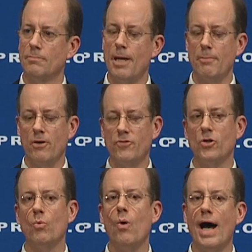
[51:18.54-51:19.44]
Remember, if
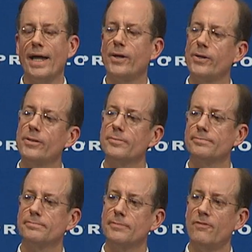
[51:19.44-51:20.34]
you're wired,
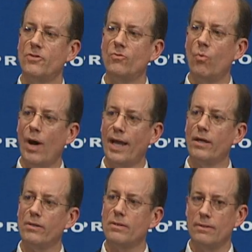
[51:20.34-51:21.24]
if you
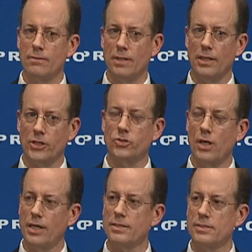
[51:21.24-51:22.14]
wired the
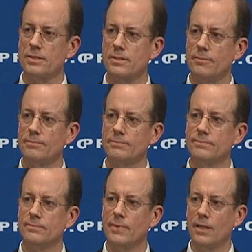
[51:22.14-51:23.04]
electronic system,
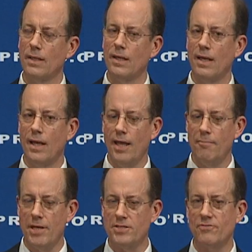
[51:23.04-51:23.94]

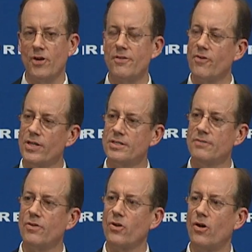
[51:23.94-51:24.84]
it makes it very, very
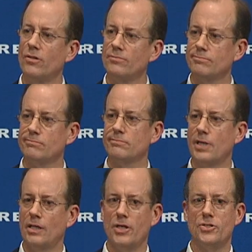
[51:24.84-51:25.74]
difficult,
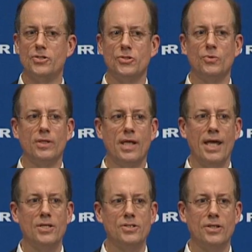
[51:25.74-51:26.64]
unless you
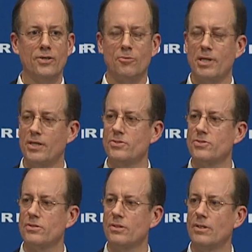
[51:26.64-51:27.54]
engage in other
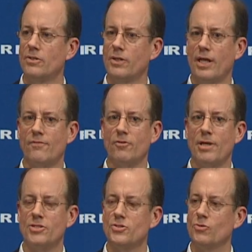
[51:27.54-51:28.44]
means, to get
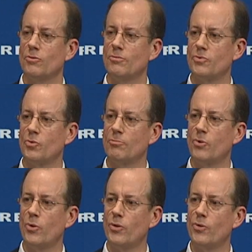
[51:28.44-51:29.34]
information to a, to a
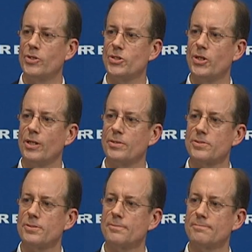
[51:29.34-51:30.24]
reporter or a
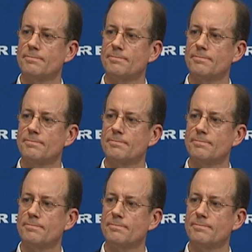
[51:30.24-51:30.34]
journalist.